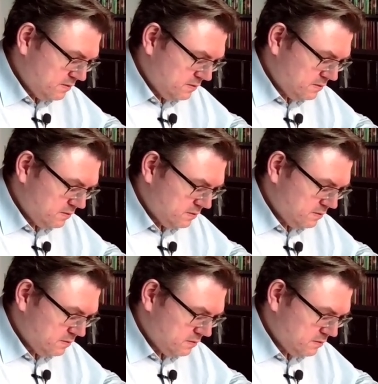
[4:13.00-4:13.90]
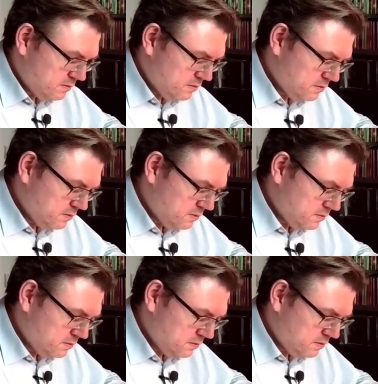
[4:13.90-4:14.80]

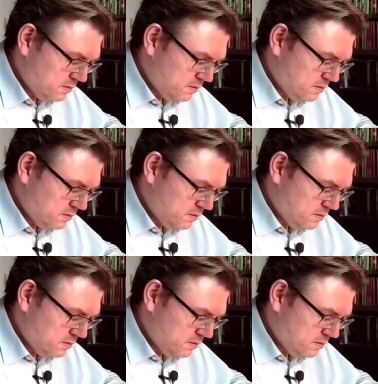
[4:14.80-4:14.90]
(silence)